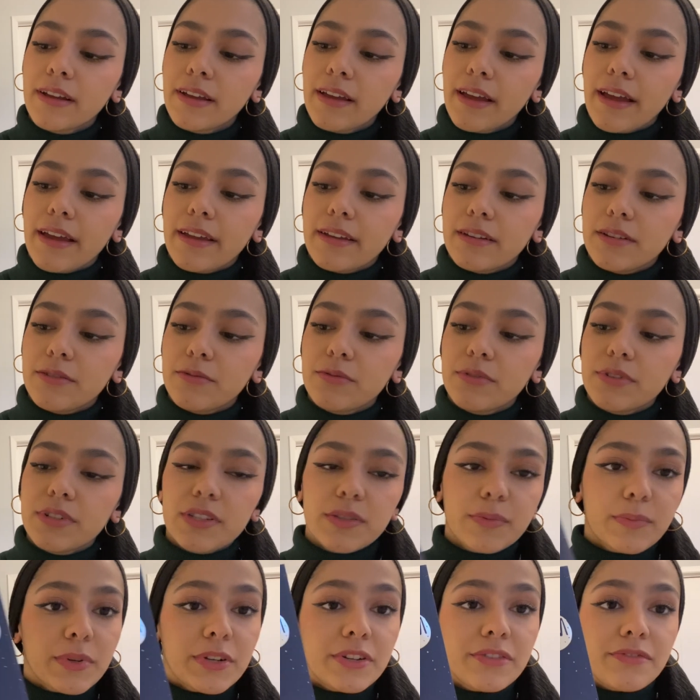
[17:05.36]
and it was
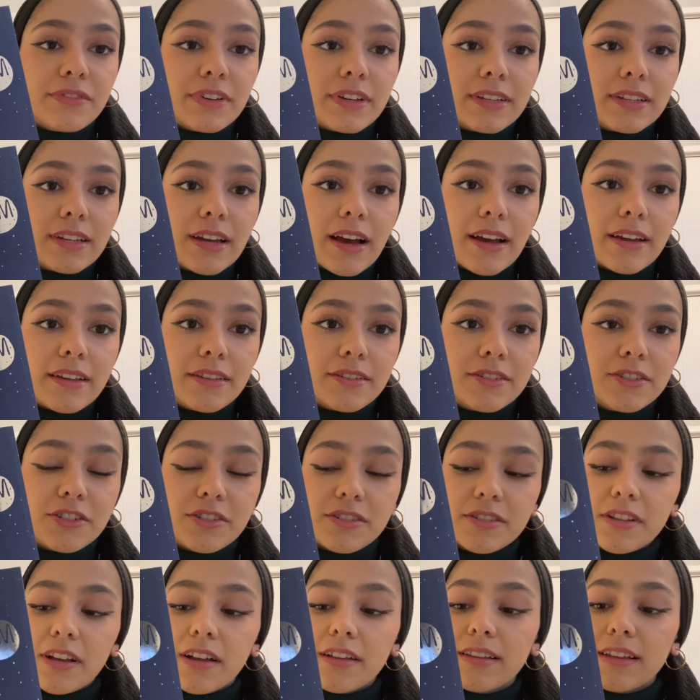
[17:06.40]
perfect. I just
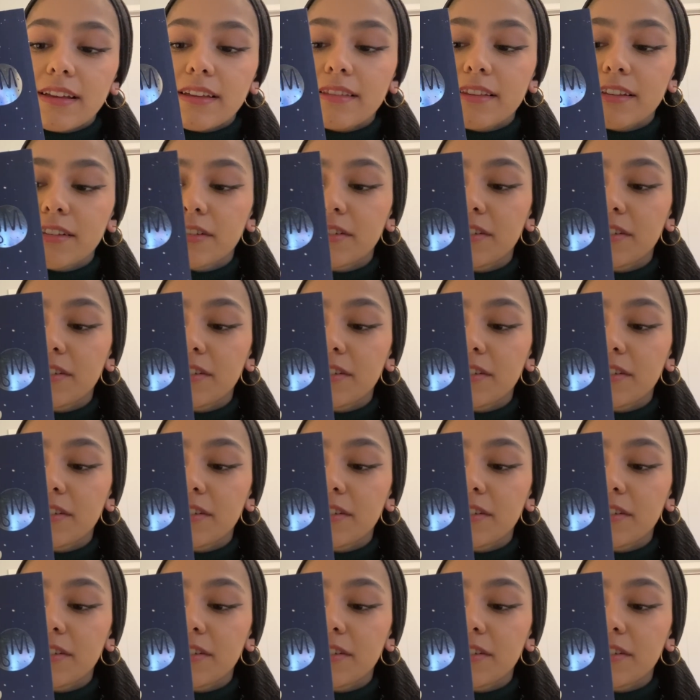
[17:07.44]
thought, like, this